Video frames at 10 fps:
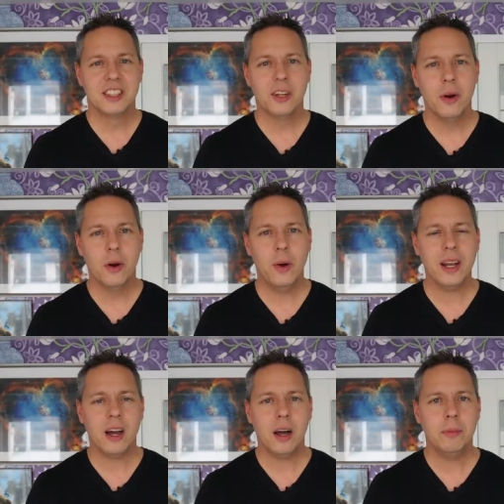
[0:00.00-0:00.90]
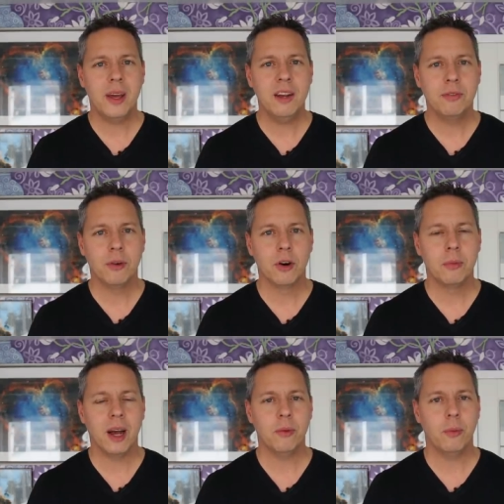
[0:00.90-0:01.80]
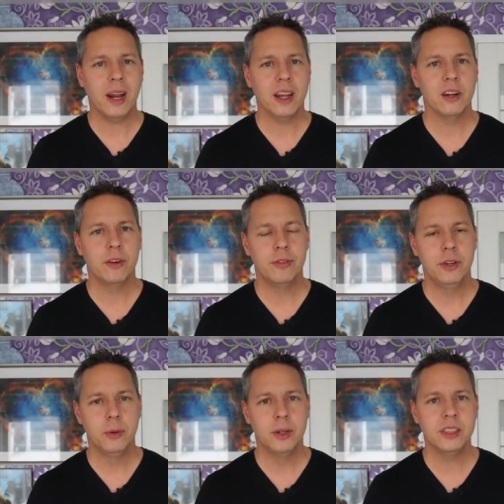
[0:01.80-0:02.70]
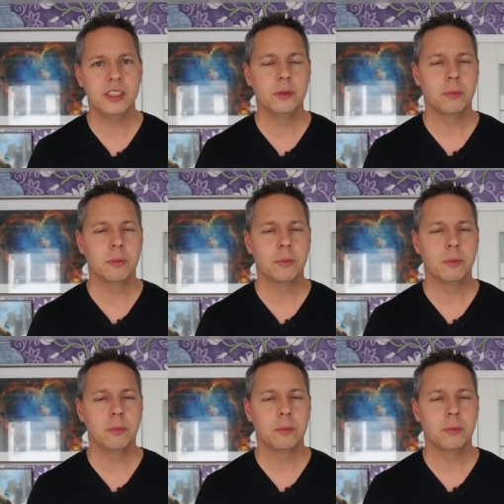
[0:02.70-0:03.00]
So a quick update for my regular viewers.